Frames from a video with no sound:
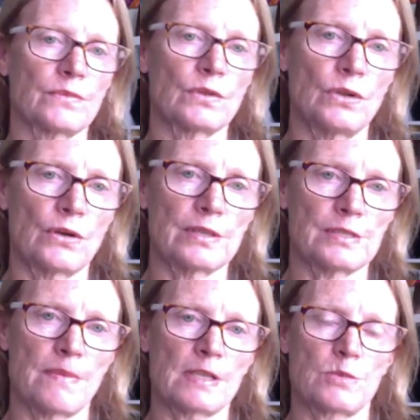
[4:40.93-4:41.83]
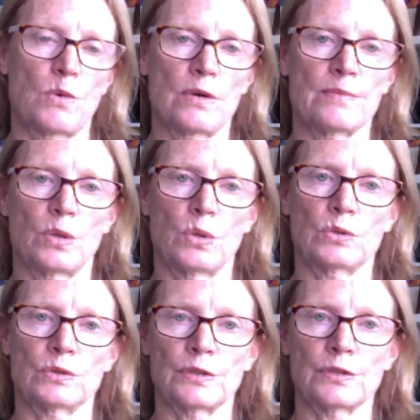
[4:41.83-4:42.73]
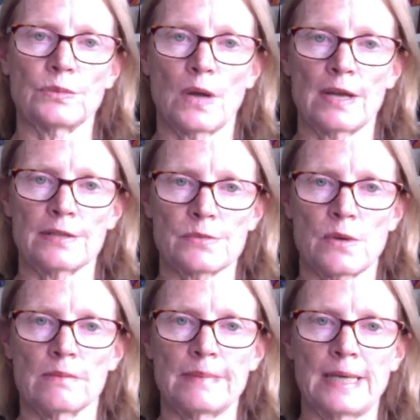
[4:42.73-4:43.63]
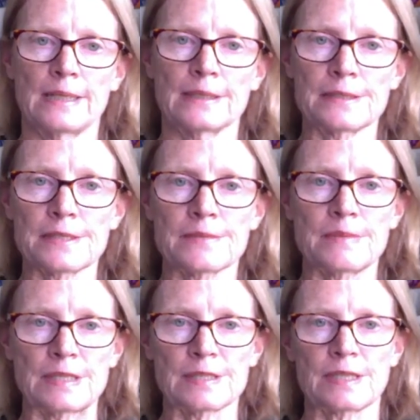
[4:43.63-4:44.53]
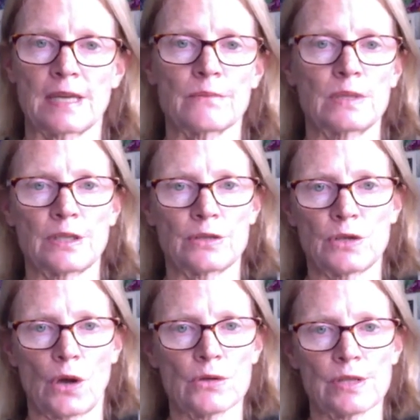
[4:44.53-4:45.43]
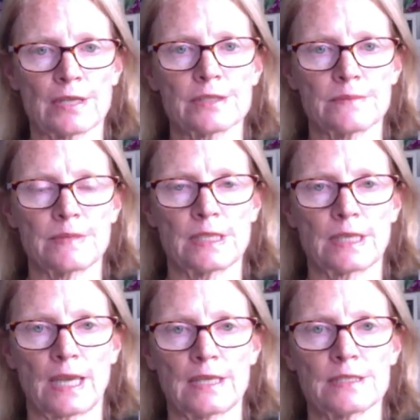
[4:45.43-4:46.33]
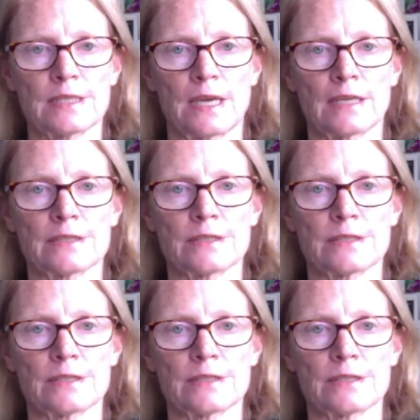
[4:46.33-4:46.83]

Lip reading: you know, it's much more important that the rider's well balanced, because that we don't know that to be the case yet.